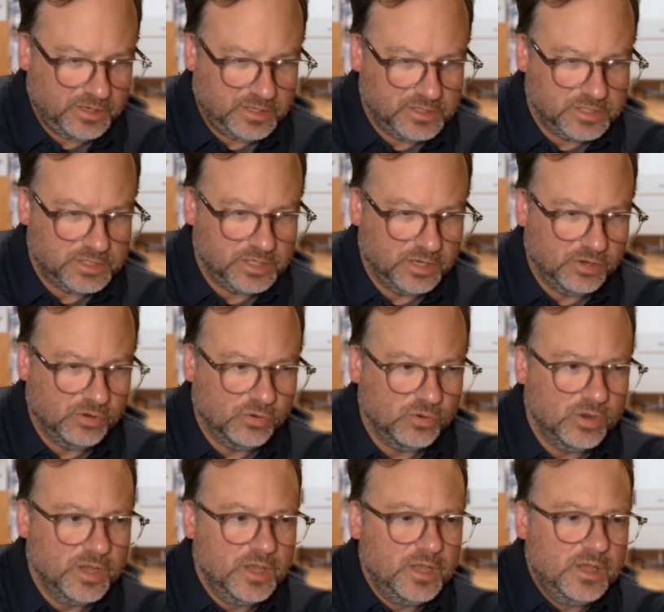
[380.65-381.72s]
And
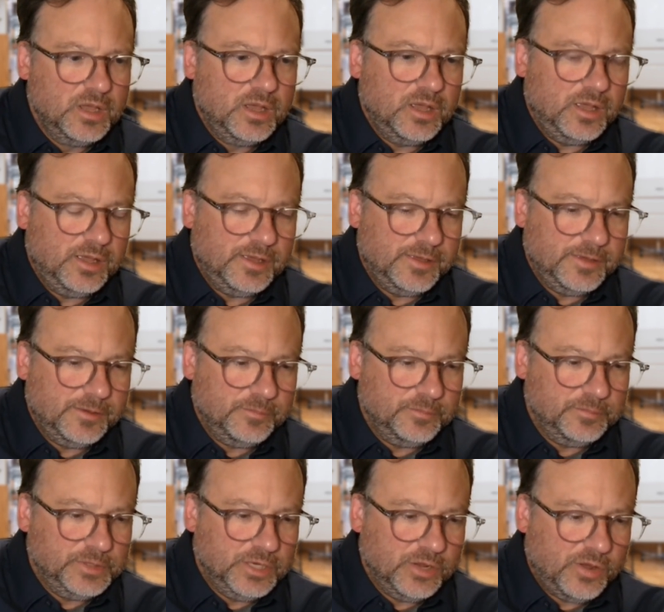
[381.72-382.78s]
so,
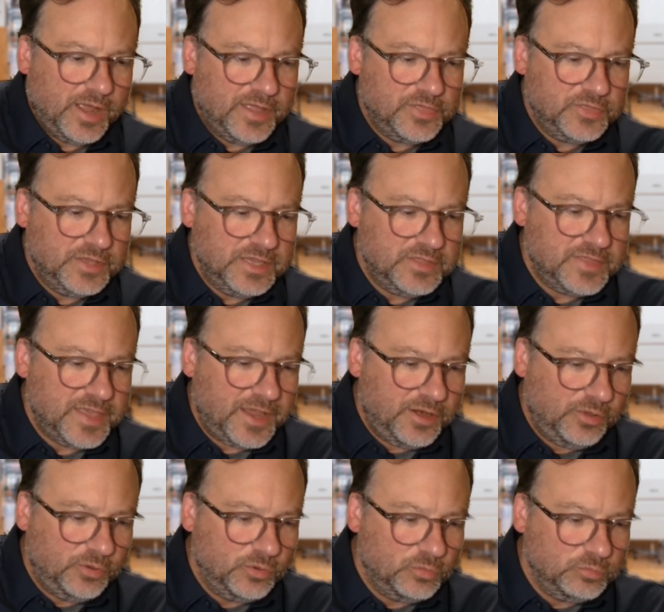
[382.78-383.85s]
I think that
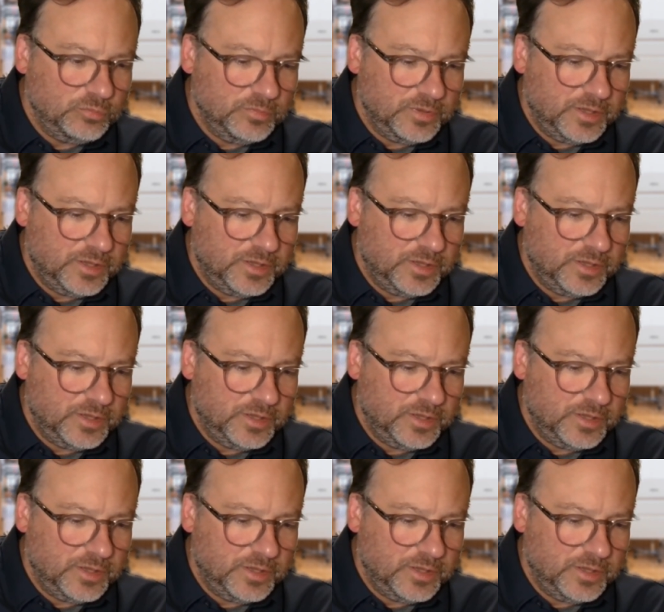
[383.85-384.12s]
whole